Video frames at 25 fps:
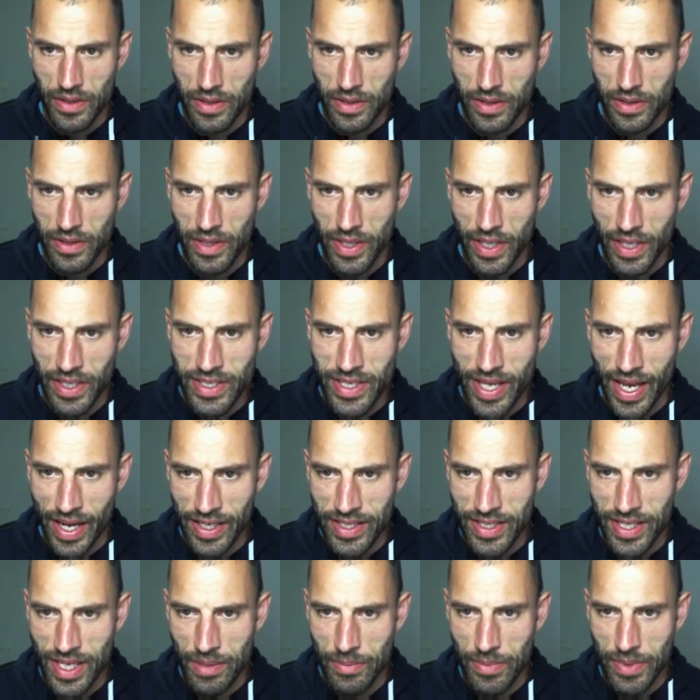exact
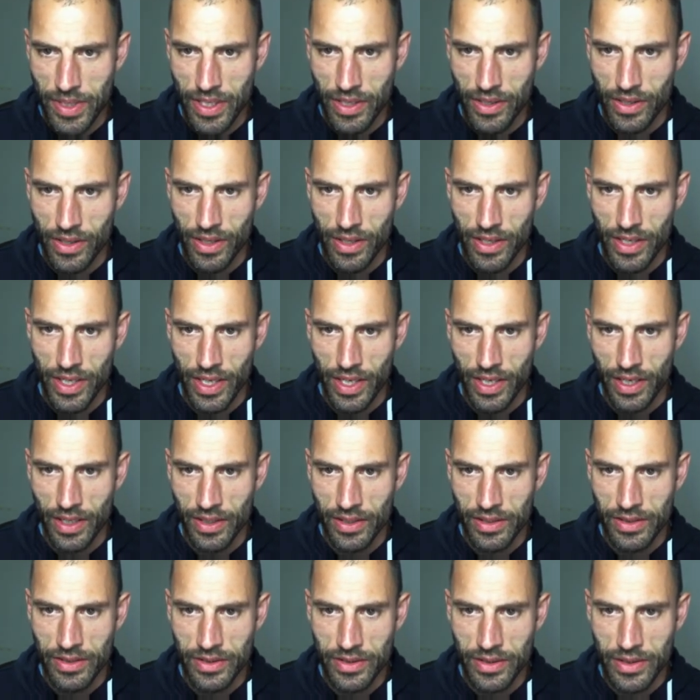same Miniconda
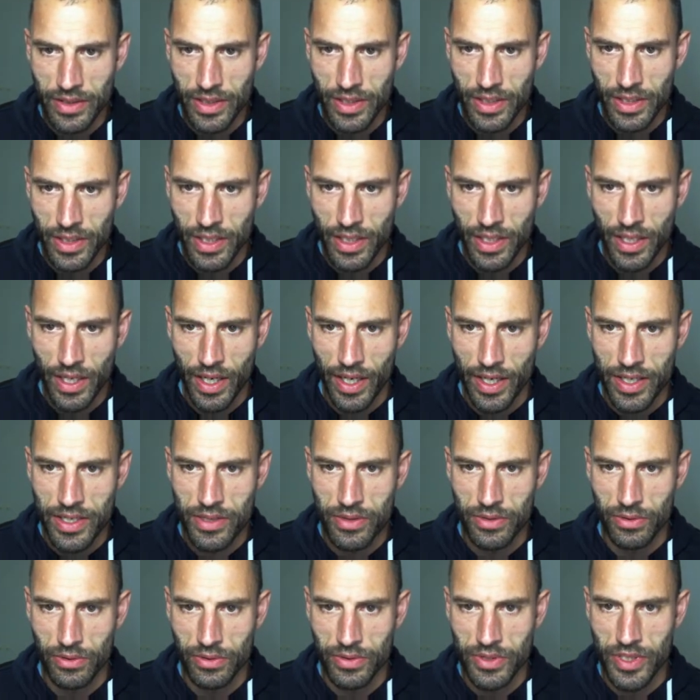I
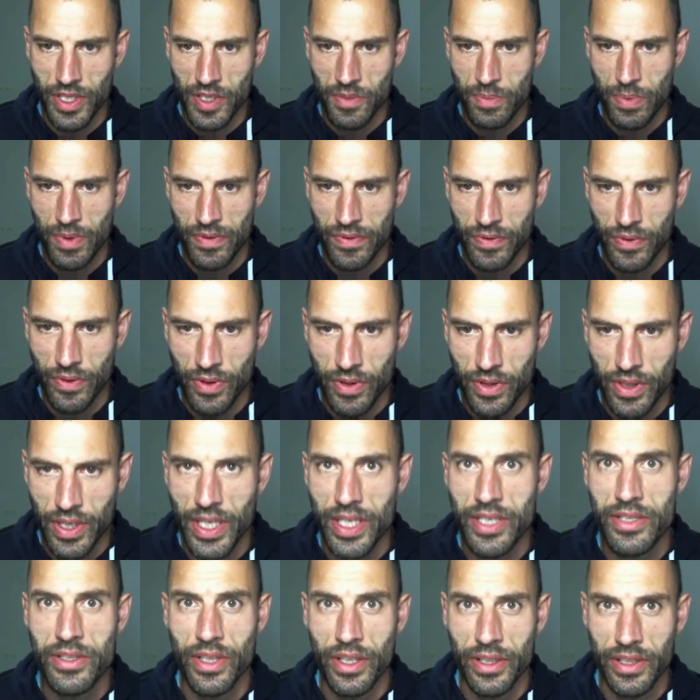installed just before
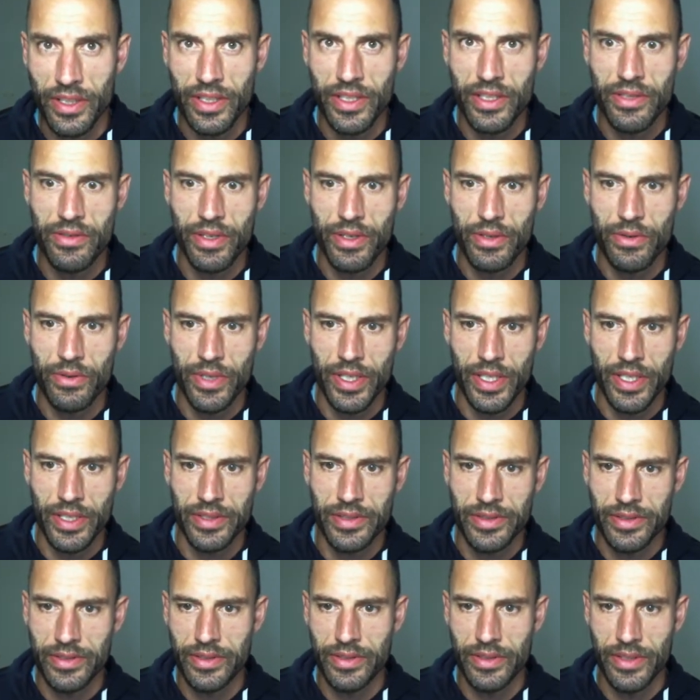starting this recording.
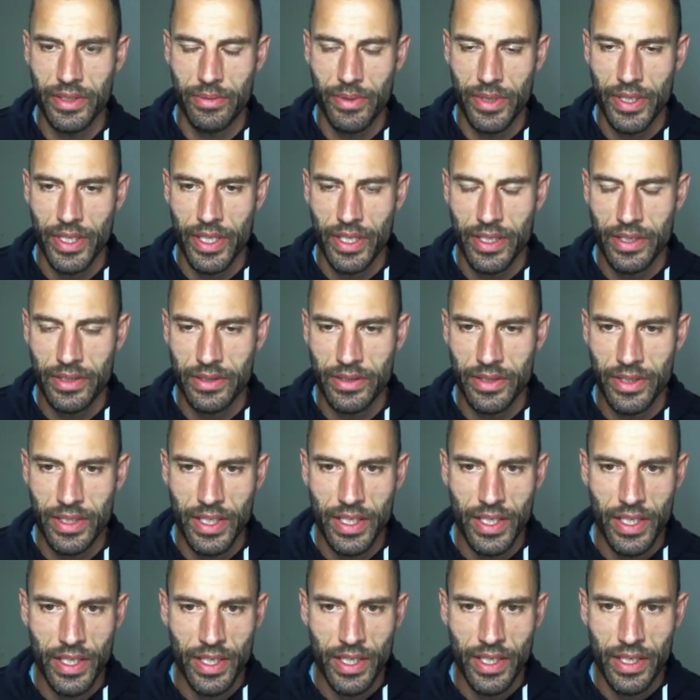There we go.
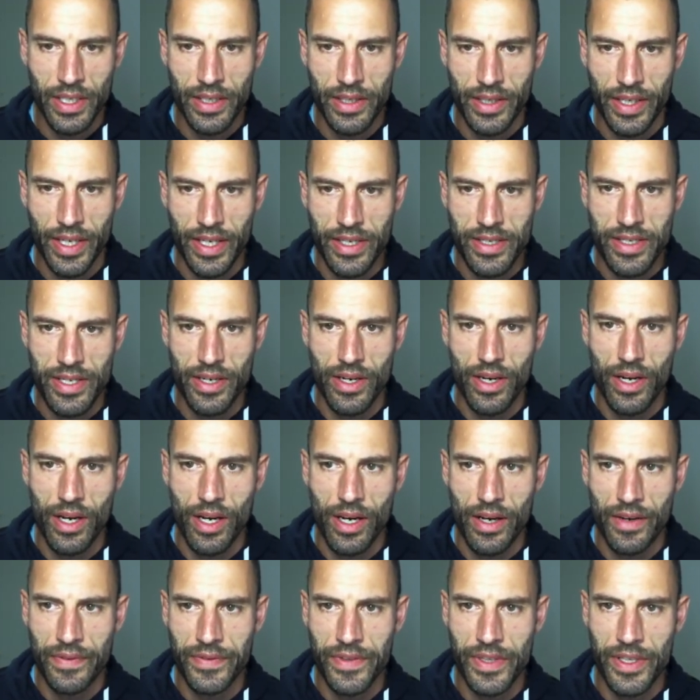Okay, so
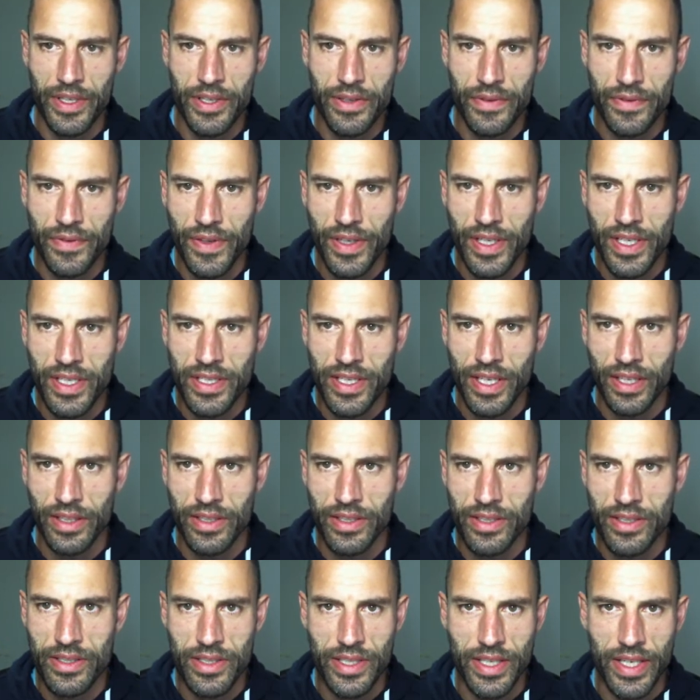after you finish that
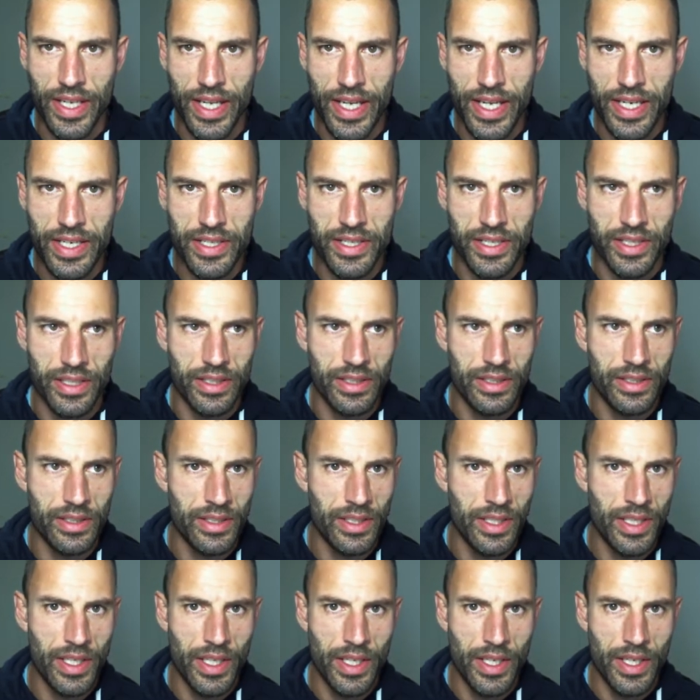installation,
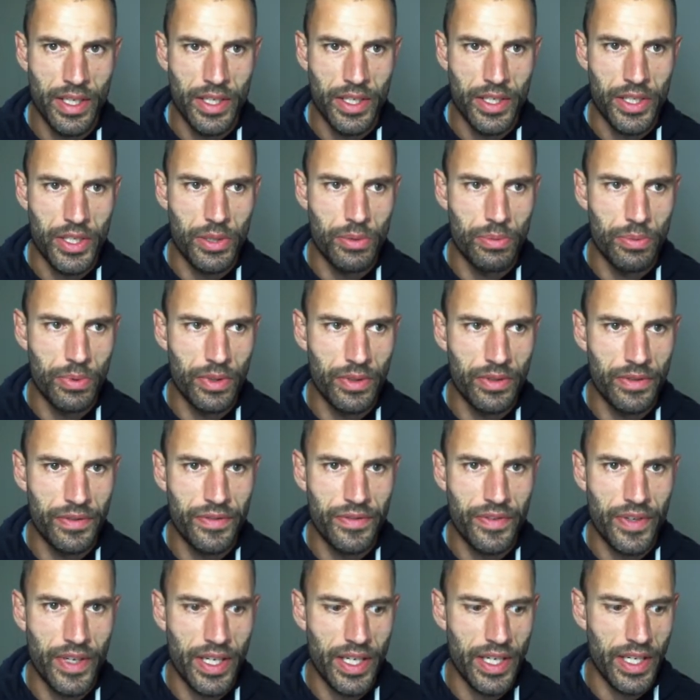you will
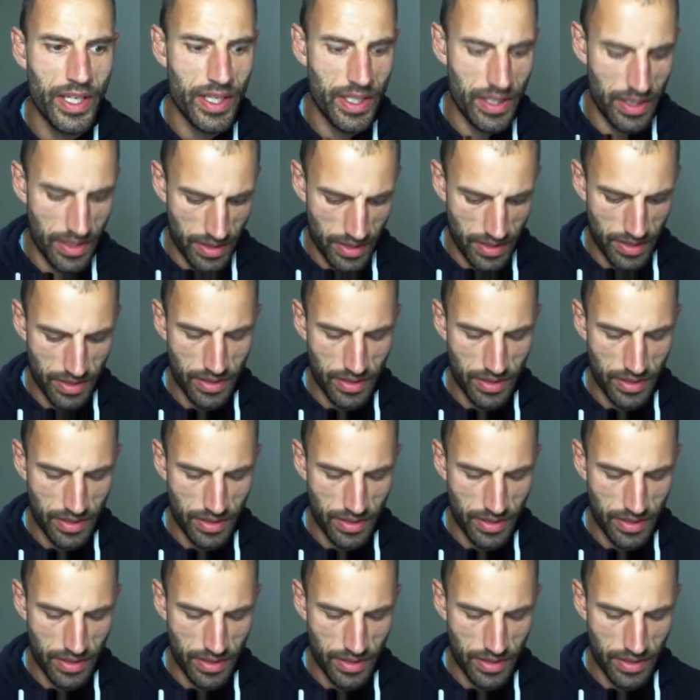find